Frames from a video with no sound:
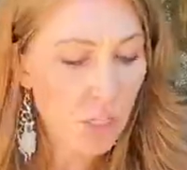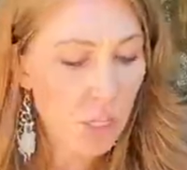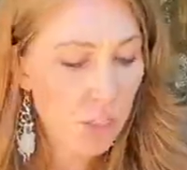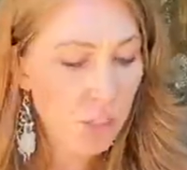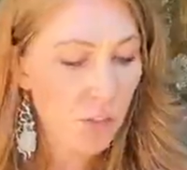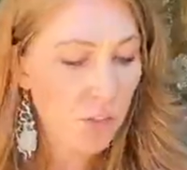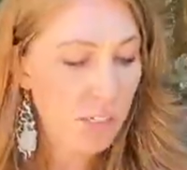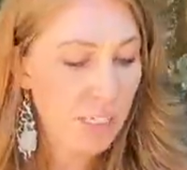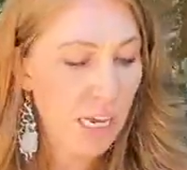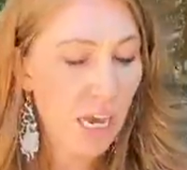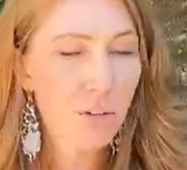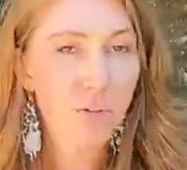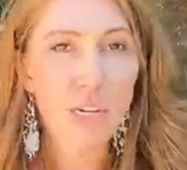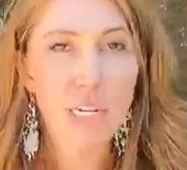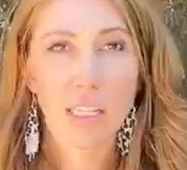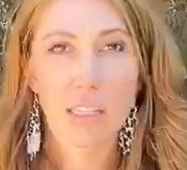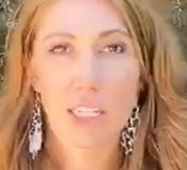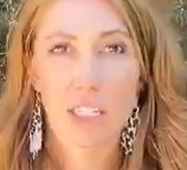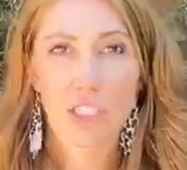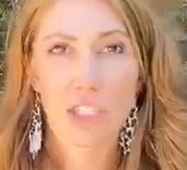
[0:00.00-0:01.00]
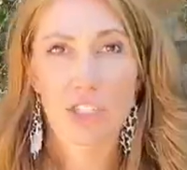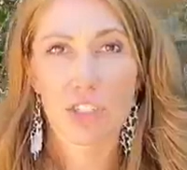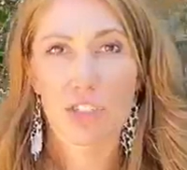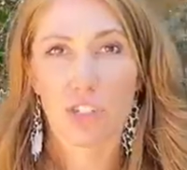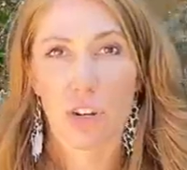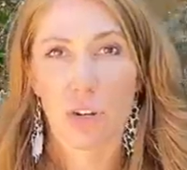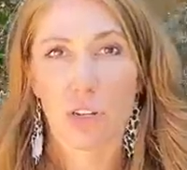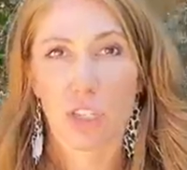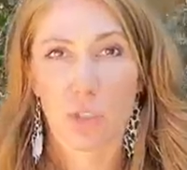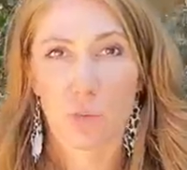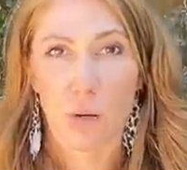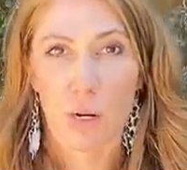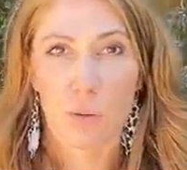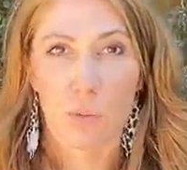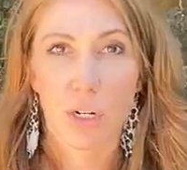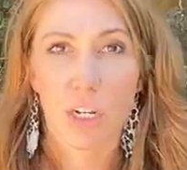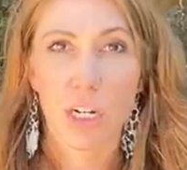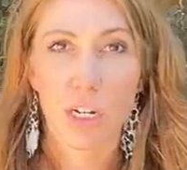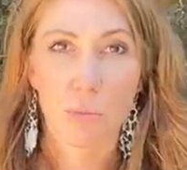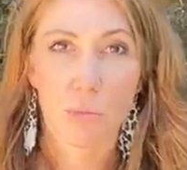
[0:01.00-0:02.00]
So the down regulation stroke is where
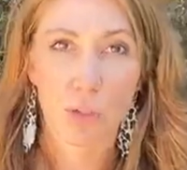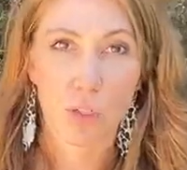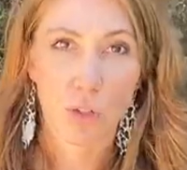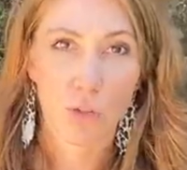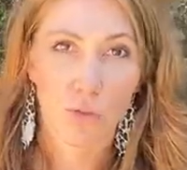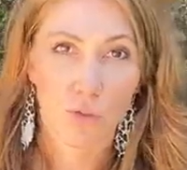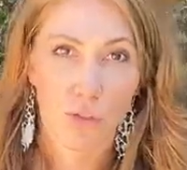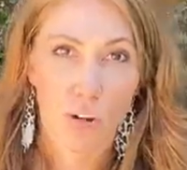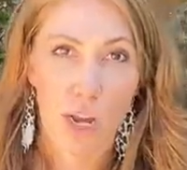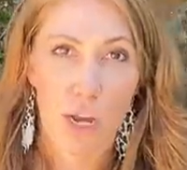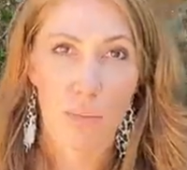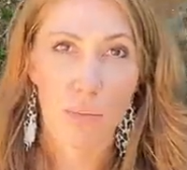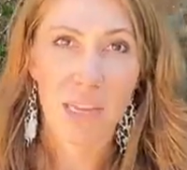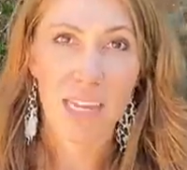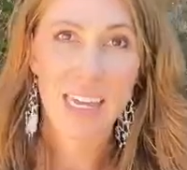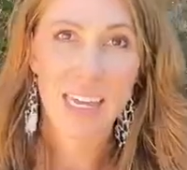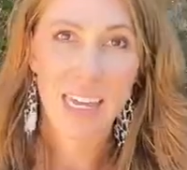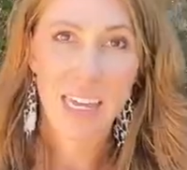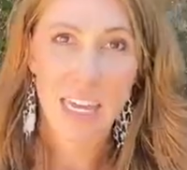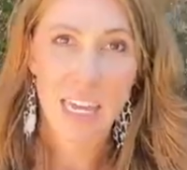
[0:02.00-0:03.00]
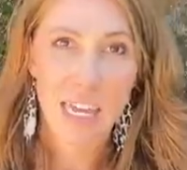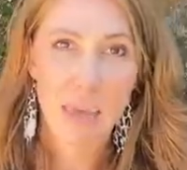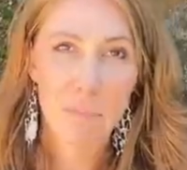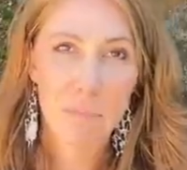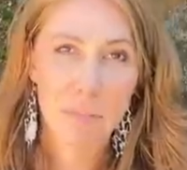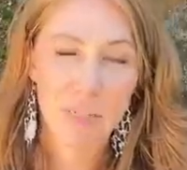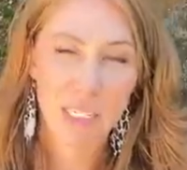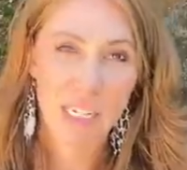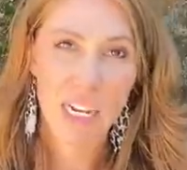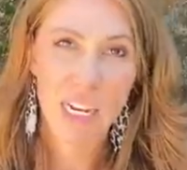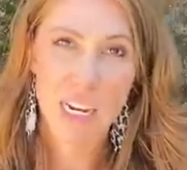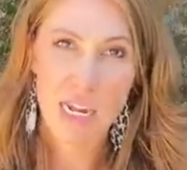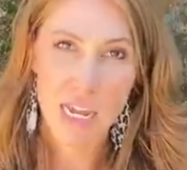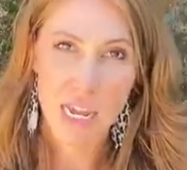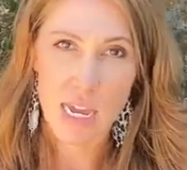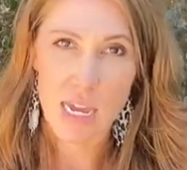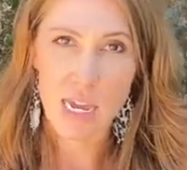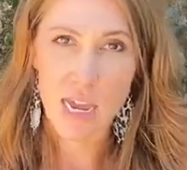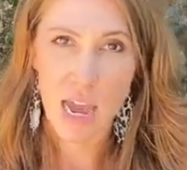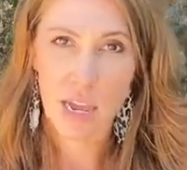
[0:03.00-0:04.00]
we're gonna move from hip to
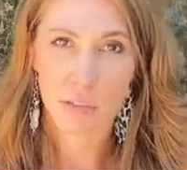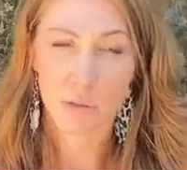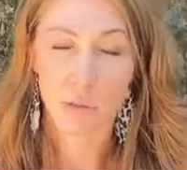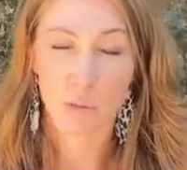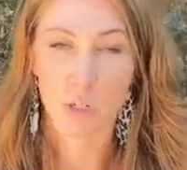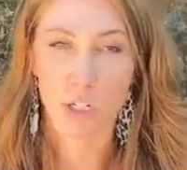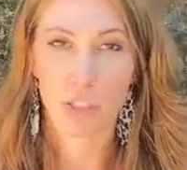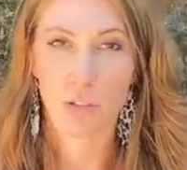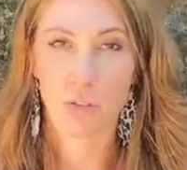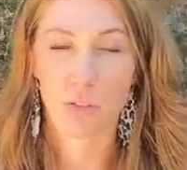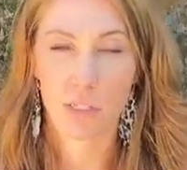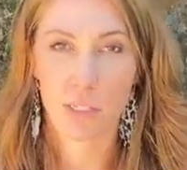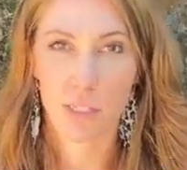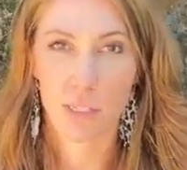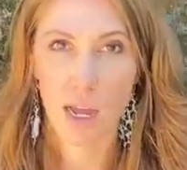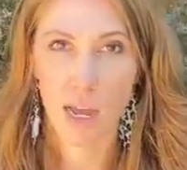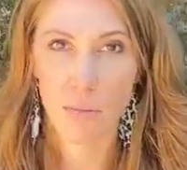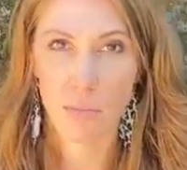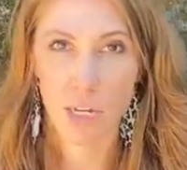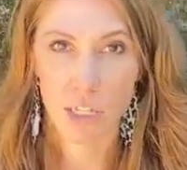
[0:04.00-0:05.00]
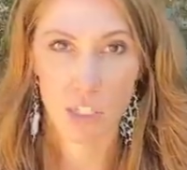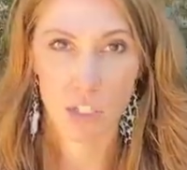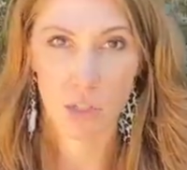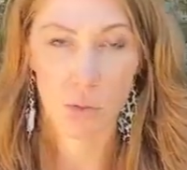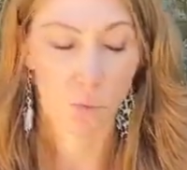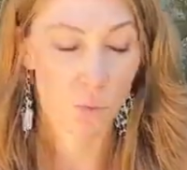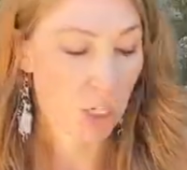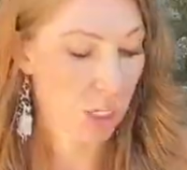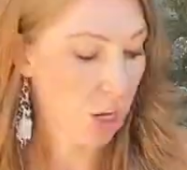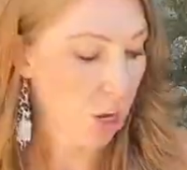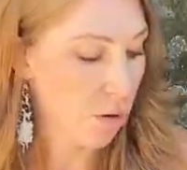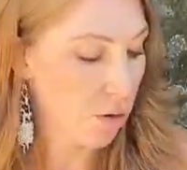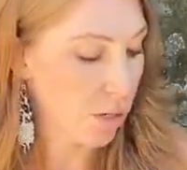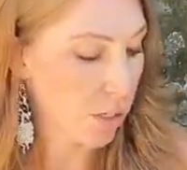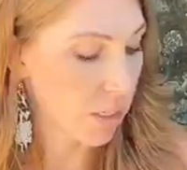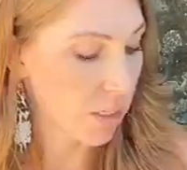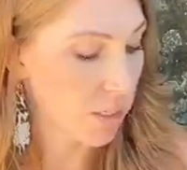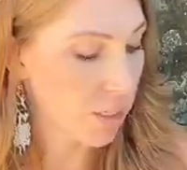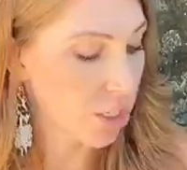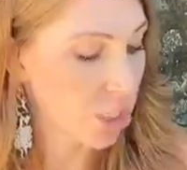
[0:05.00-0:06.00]
knee as we work through this thigh muscle and we go in
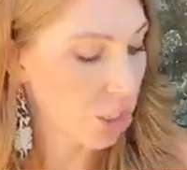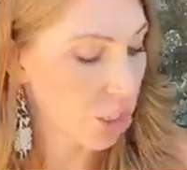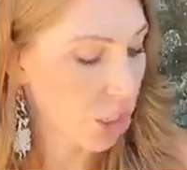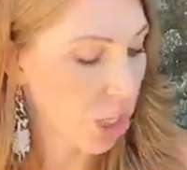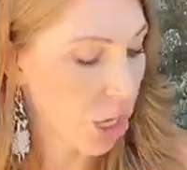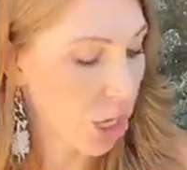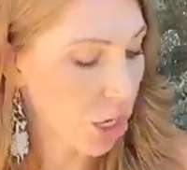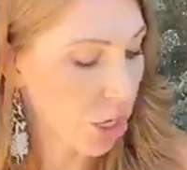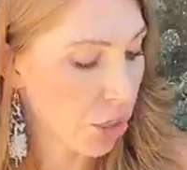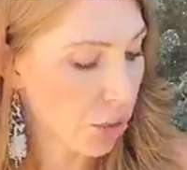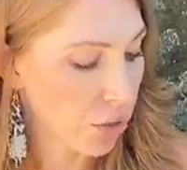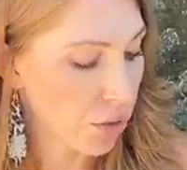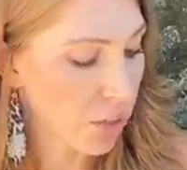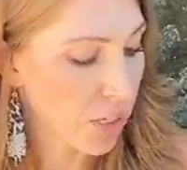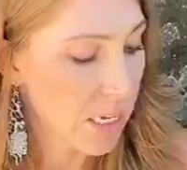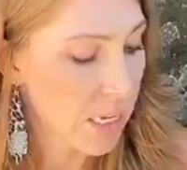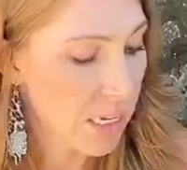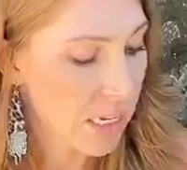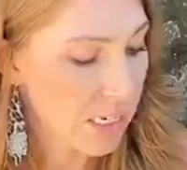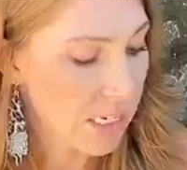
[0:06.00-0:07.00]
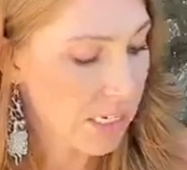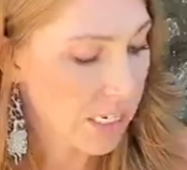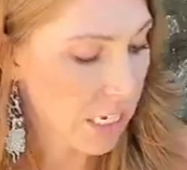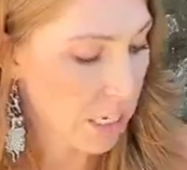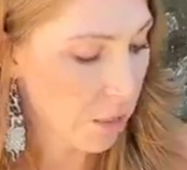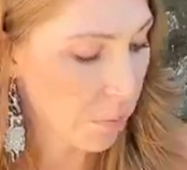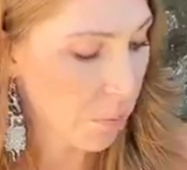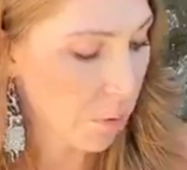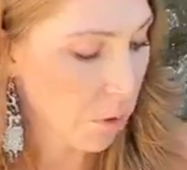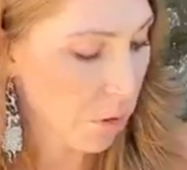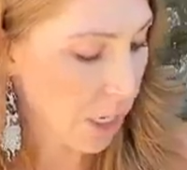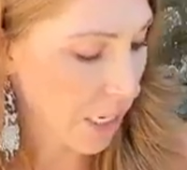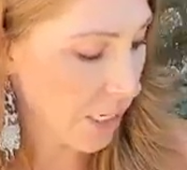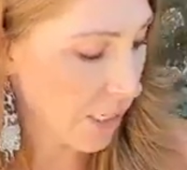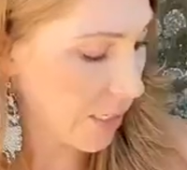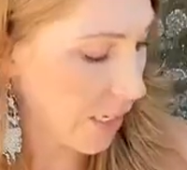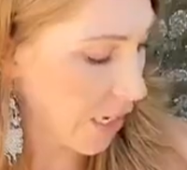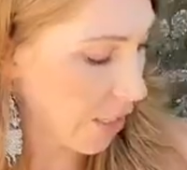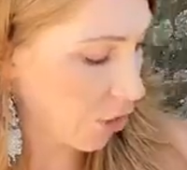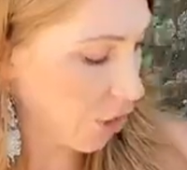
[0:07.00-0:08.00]
a slow, deep
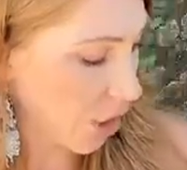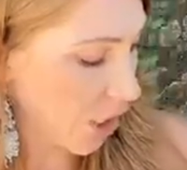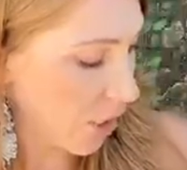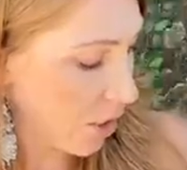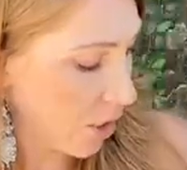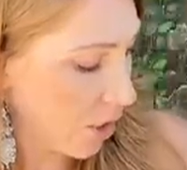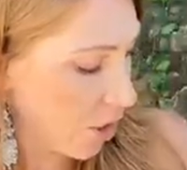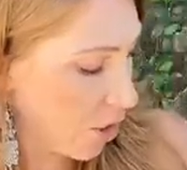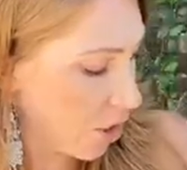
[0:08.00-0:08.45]
orientation.